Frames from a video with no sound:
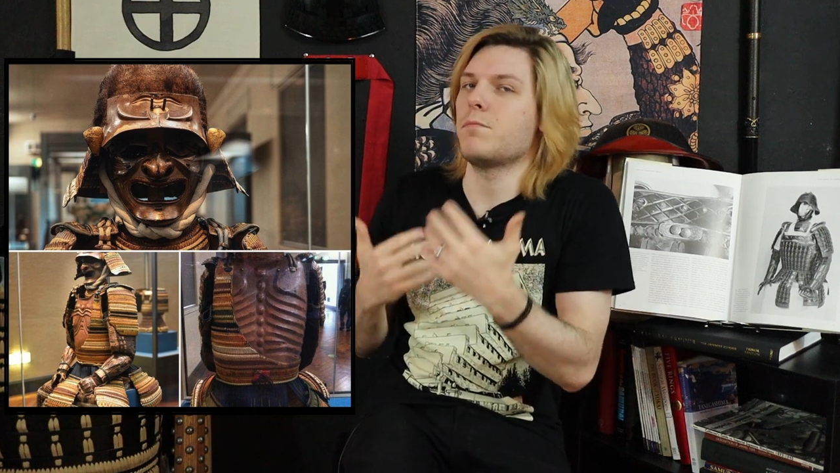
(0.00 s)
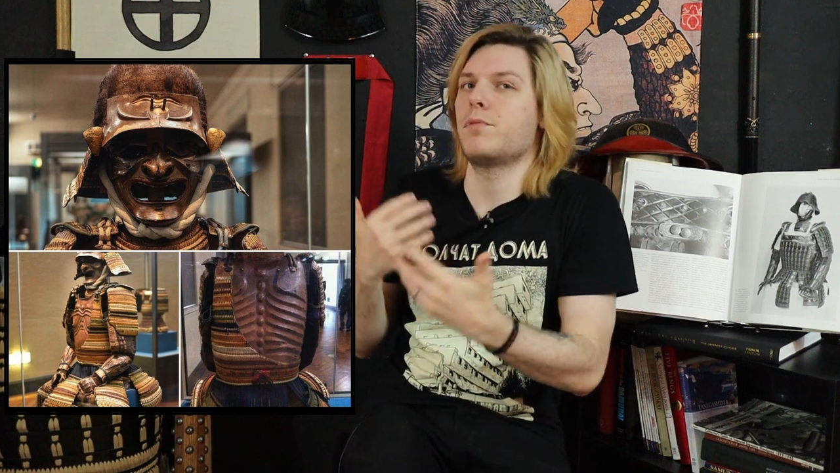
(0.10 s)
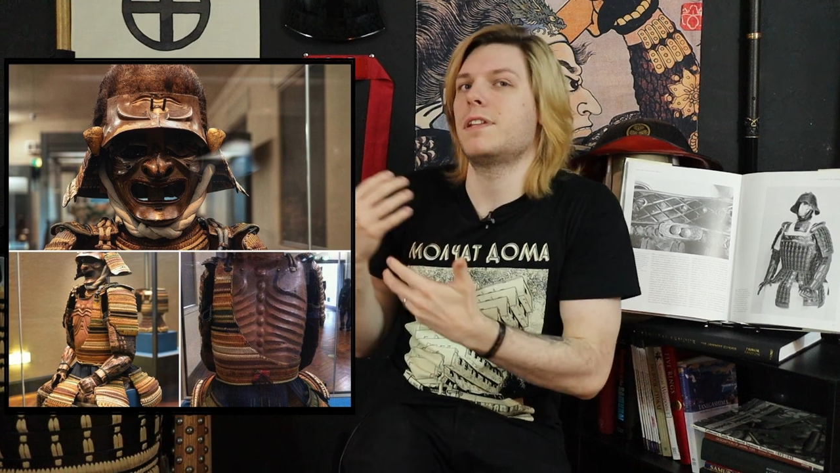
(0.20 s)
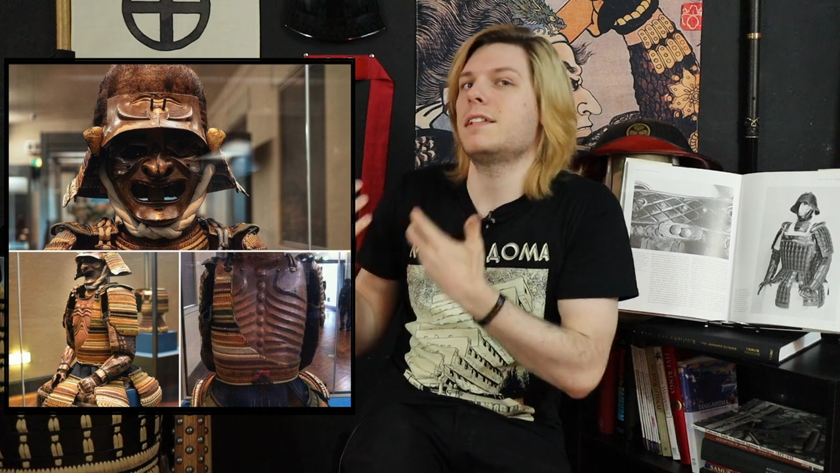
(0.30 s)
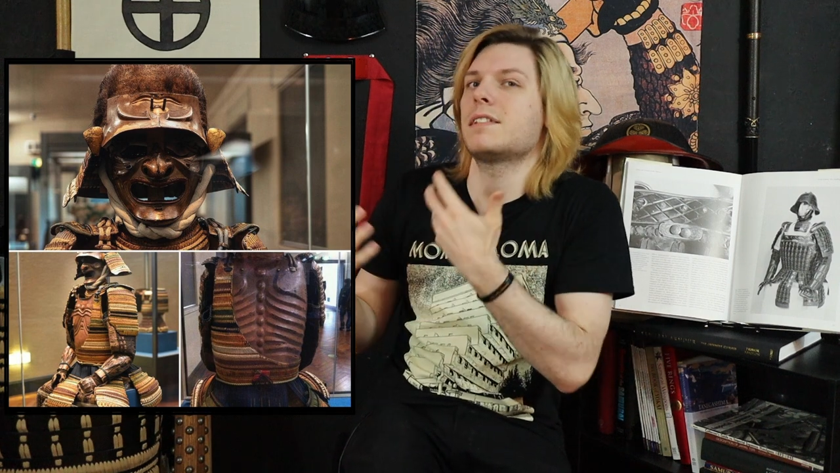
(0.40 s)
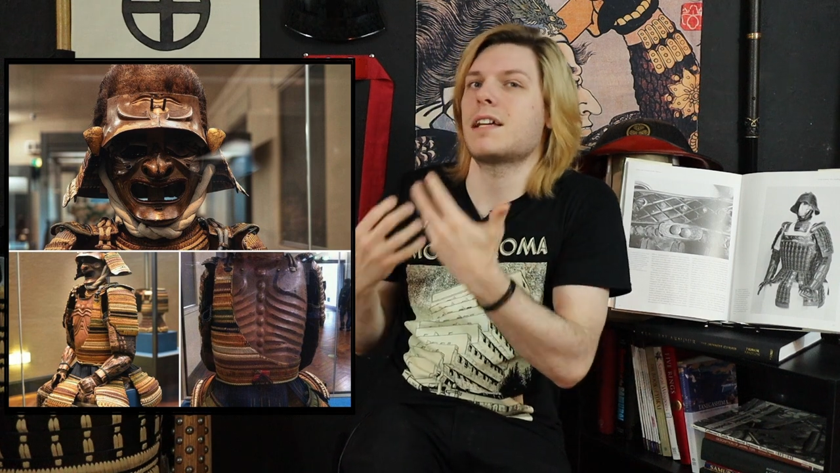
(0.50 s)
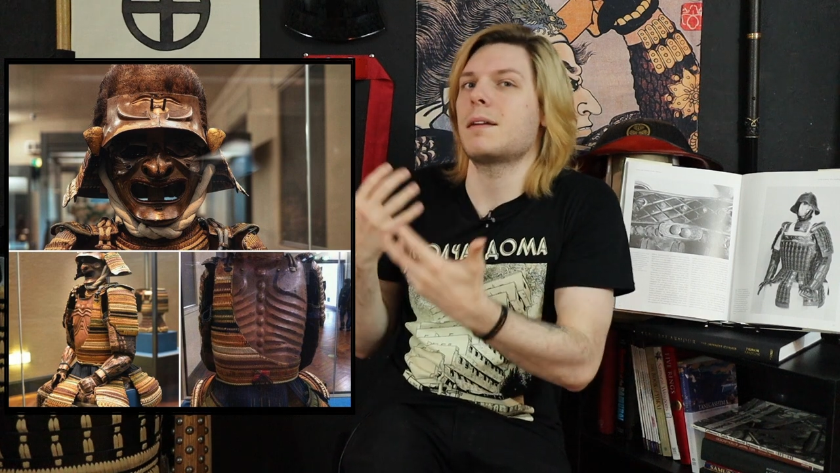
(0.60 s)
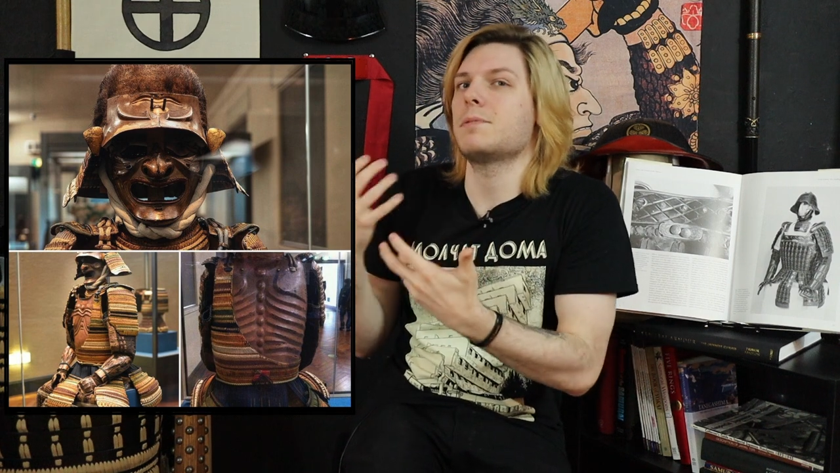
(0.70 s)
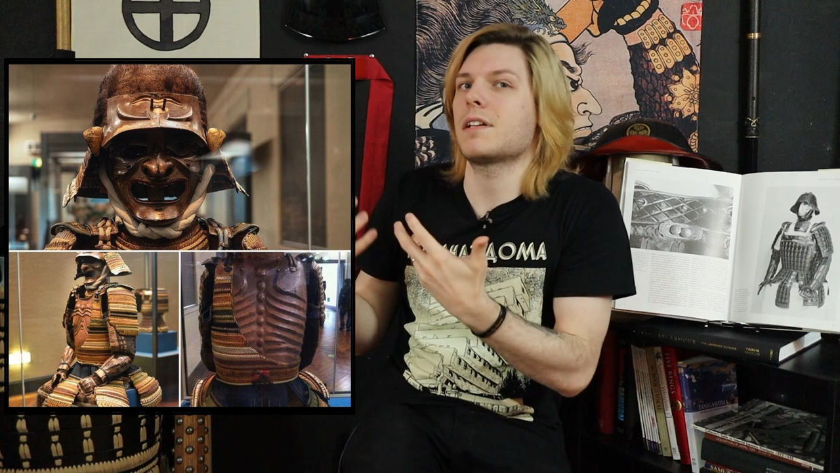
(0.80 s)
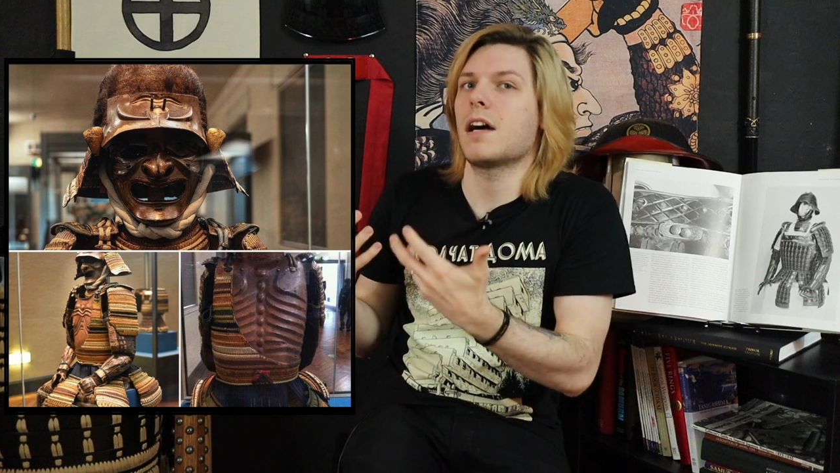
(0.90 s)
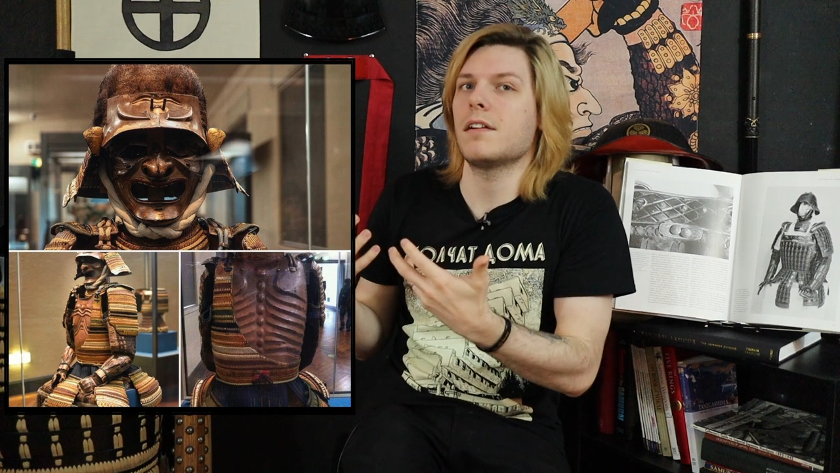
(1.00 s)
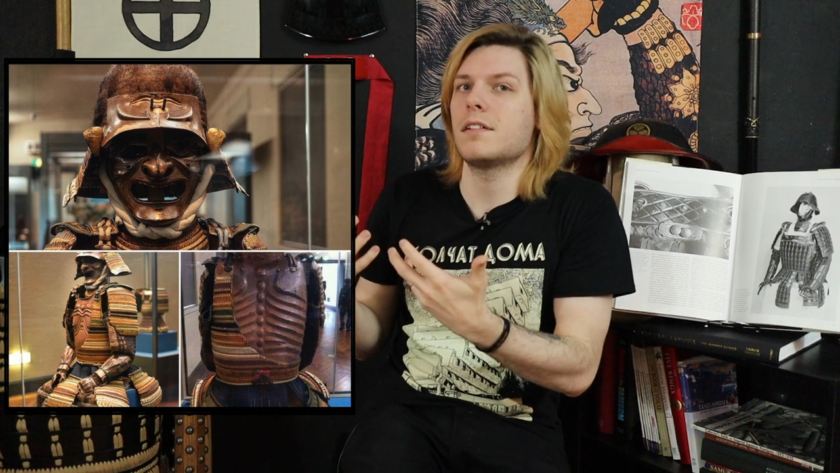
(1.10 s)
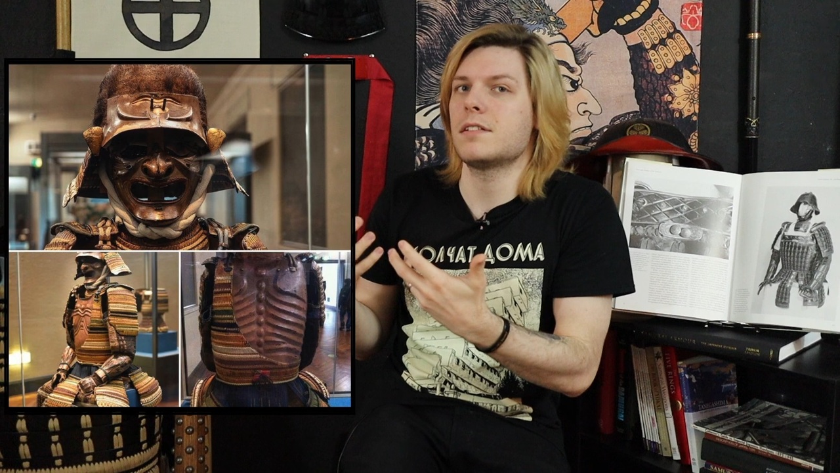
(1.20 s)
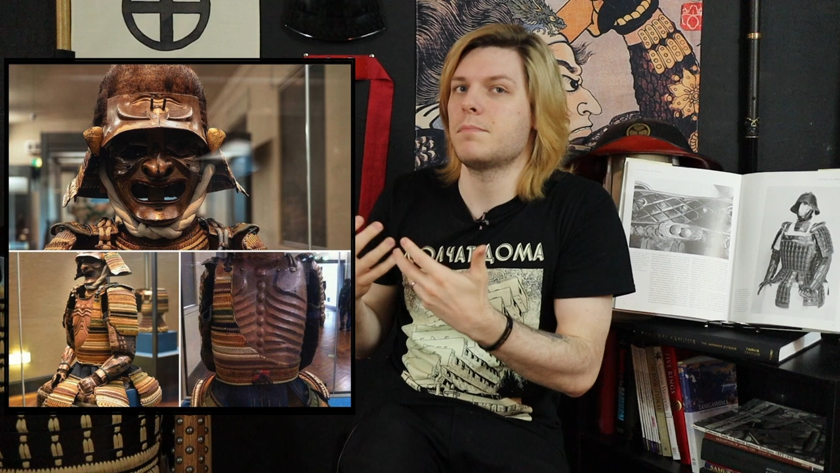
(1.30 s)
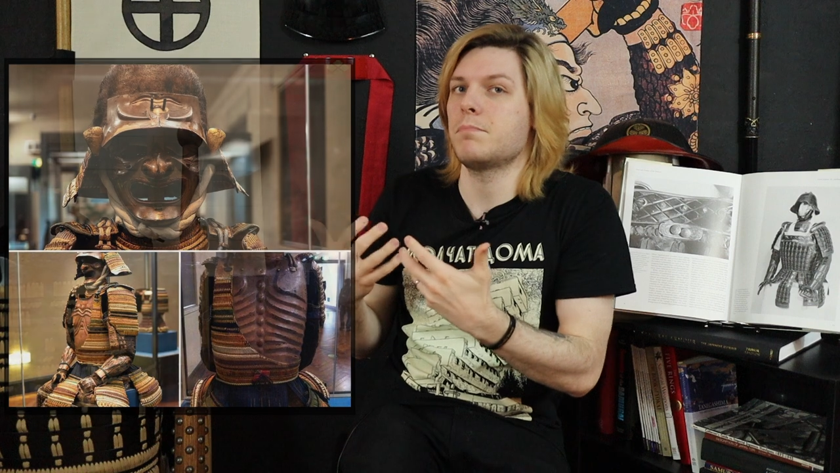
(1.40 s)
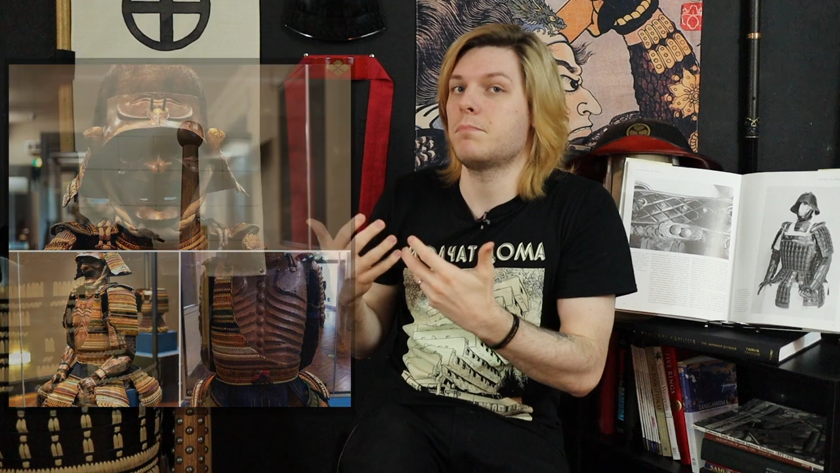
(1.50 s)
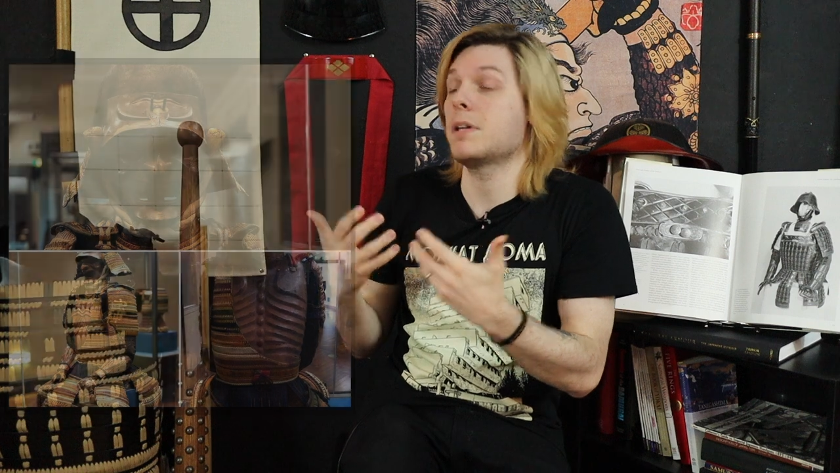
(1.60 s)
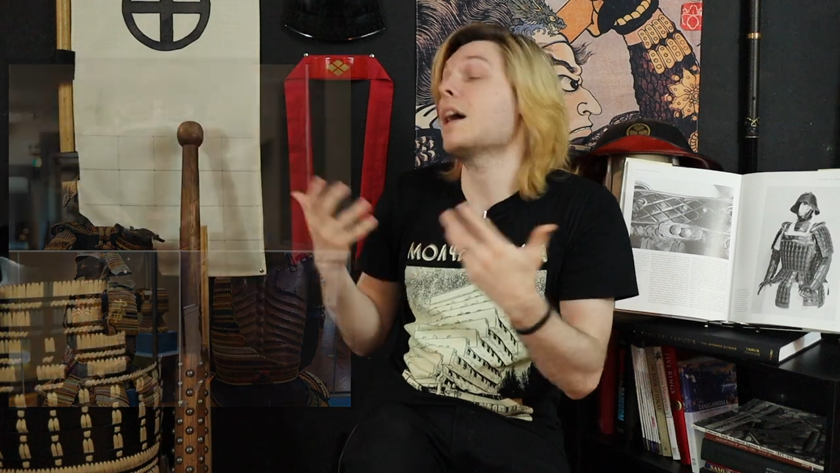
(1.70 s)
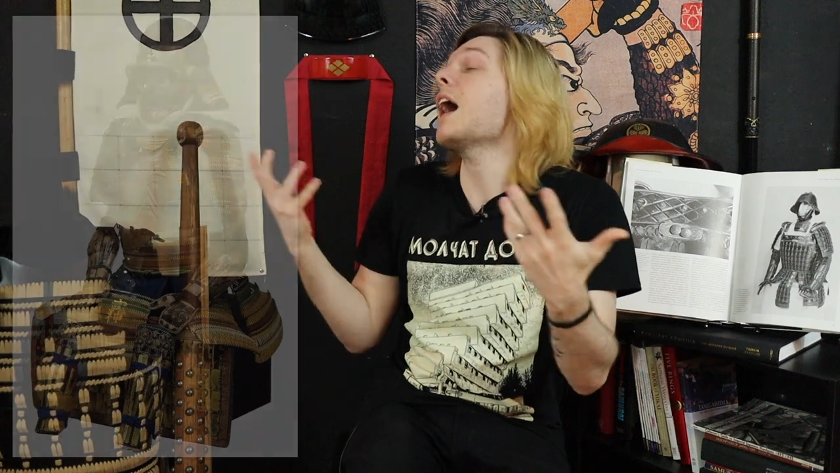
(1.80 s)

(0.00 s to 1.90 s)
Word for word: these types of colors, but